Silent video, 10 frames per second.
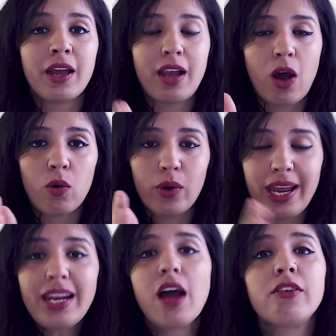Now
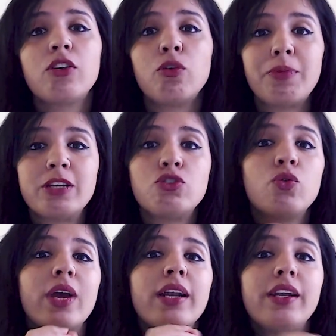in 100 rupees, you can